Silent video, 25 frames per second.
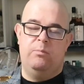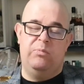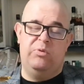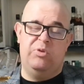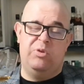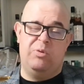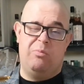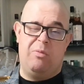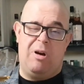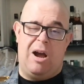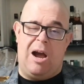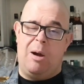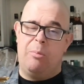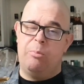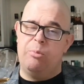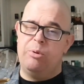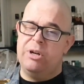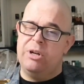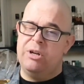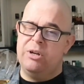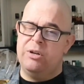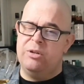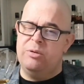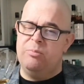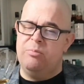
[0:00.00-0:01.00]
some
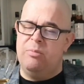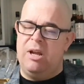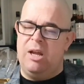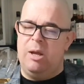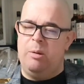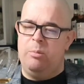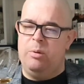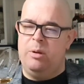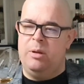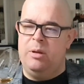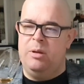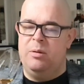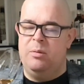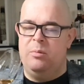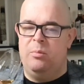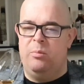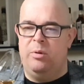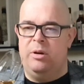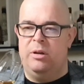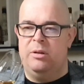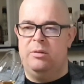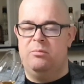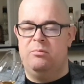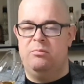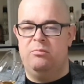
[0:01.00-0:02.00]
apricot maybe,
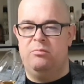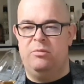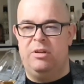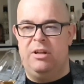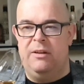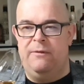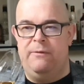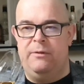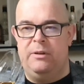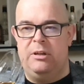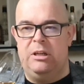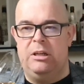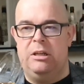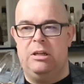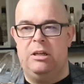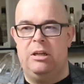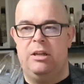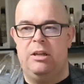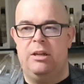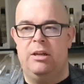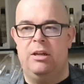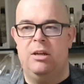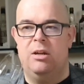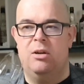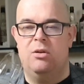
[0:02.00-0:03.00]
but
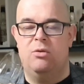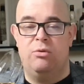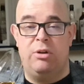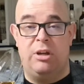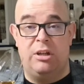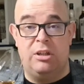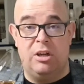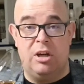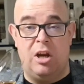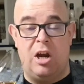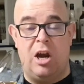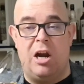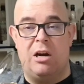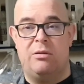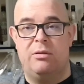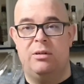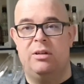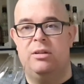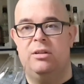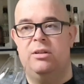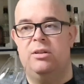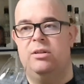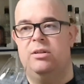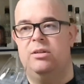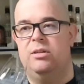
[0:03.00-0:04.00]
definitely red
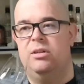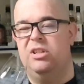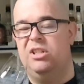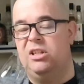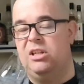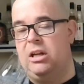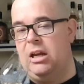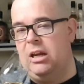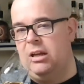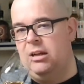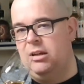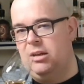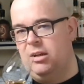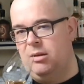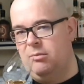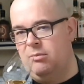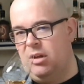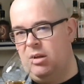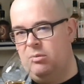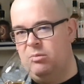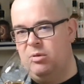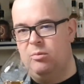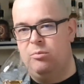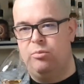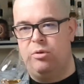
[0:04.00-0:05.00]
currant, slightly
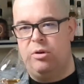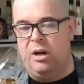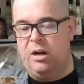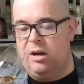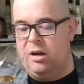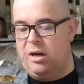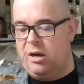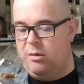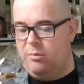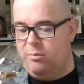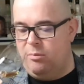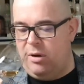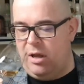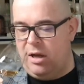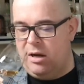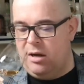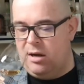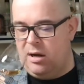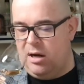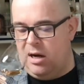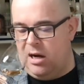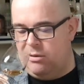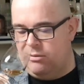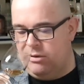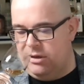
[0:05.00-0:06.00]
maybe
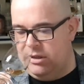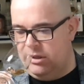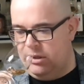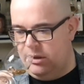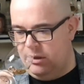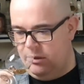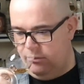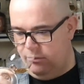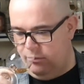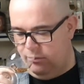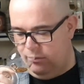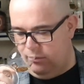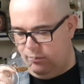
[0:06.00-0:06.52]
black currant.